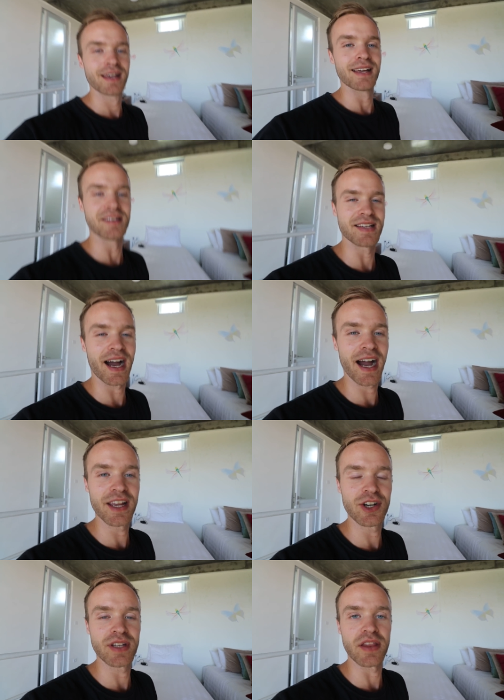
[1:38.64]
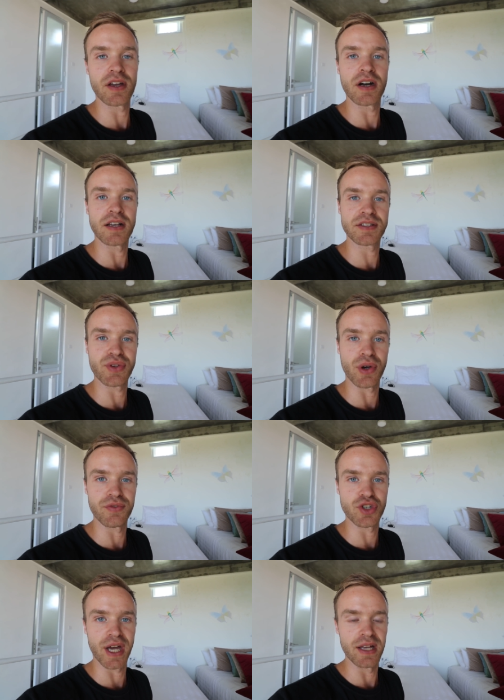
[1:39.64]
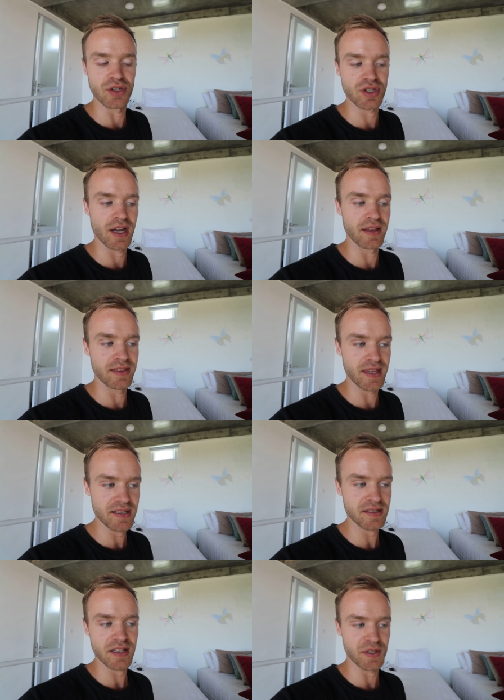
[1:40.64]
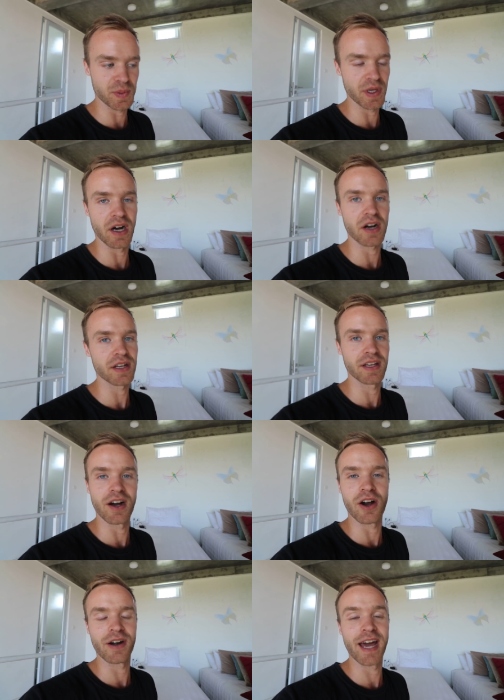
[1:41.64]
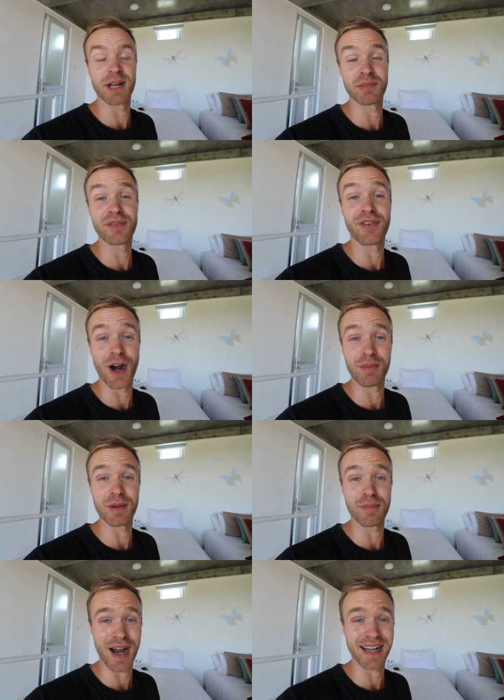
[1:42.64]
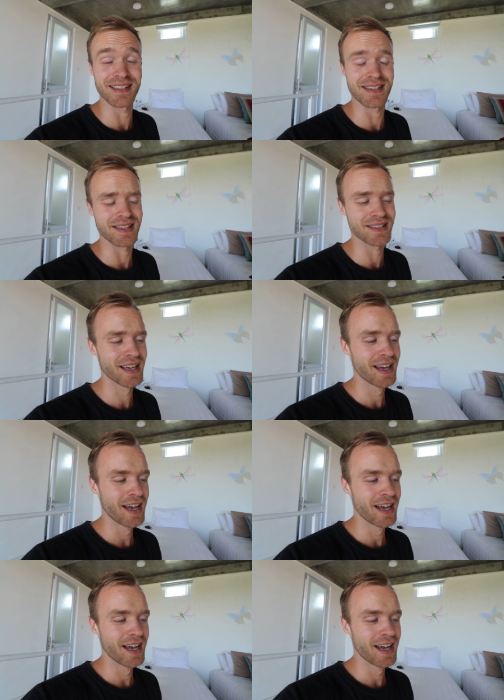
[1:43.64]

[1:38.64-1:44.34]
is higher than the cost of change. And this is regarding our animal farming practices.